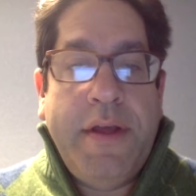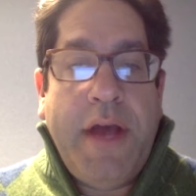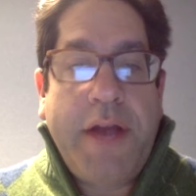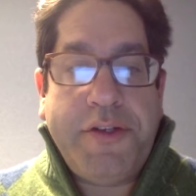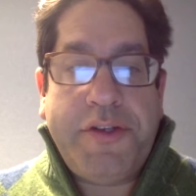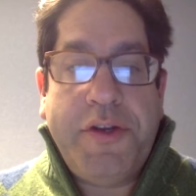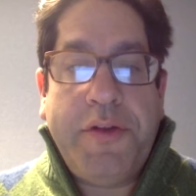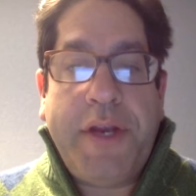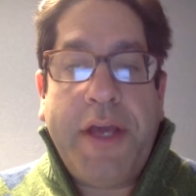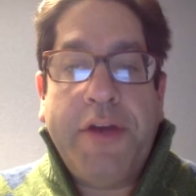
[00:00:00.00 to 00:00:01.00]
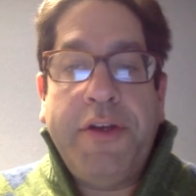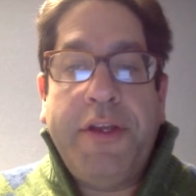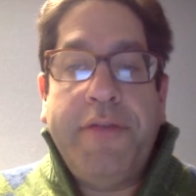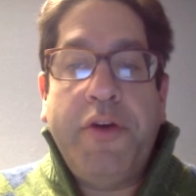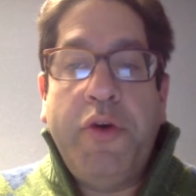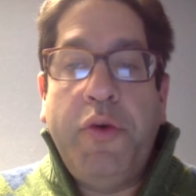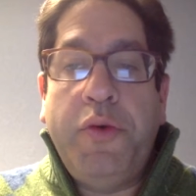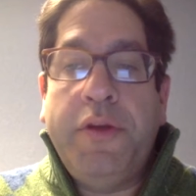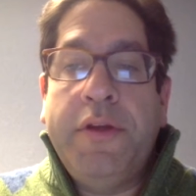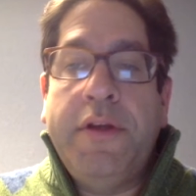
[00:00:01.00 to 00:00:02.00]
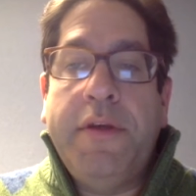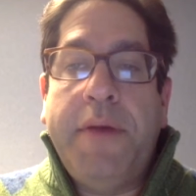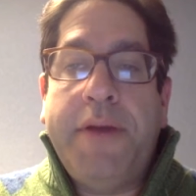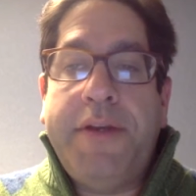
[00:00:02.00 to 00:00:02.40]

I just know that I couldn't give a hoot about